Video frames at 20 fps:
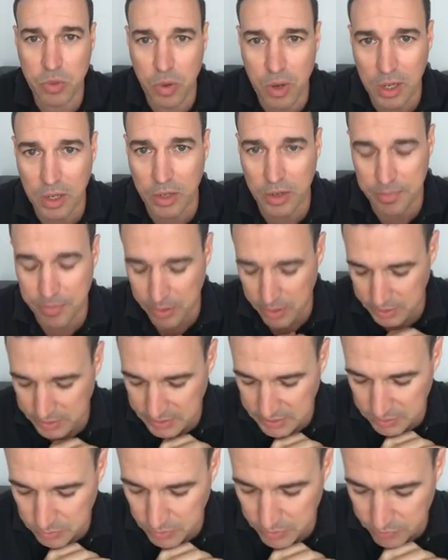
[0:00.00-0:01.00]
quite a lot of
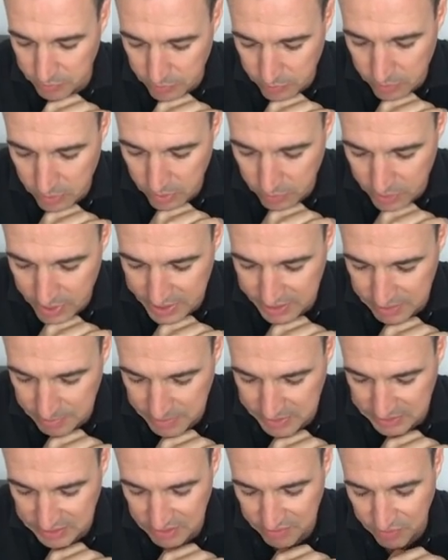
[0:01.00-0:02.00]
policies around
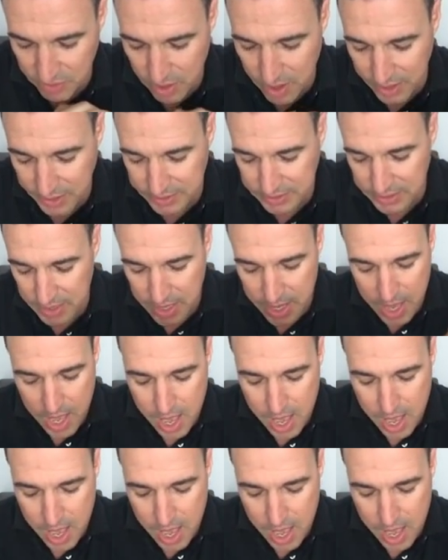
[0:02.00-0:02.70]
domestic violence.